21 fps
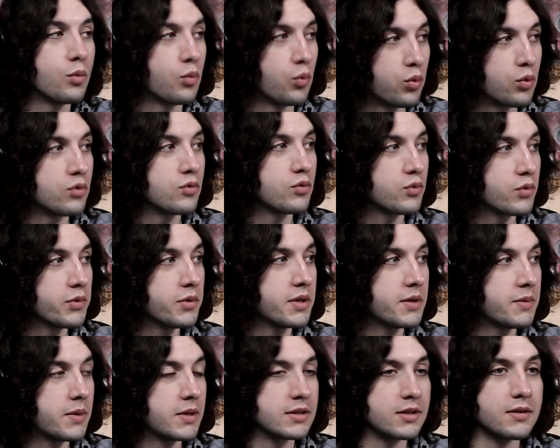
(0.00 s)
We're really
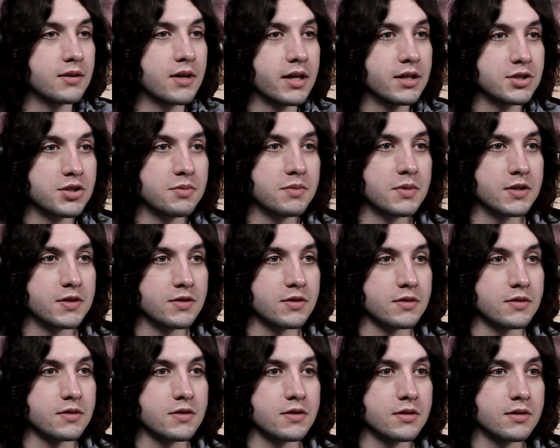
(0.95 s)
about the launch
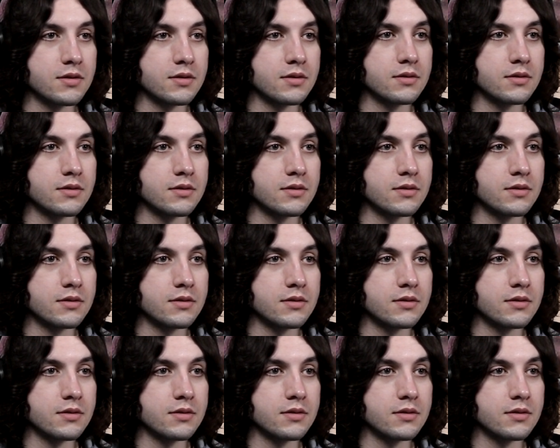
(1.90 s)
missiles.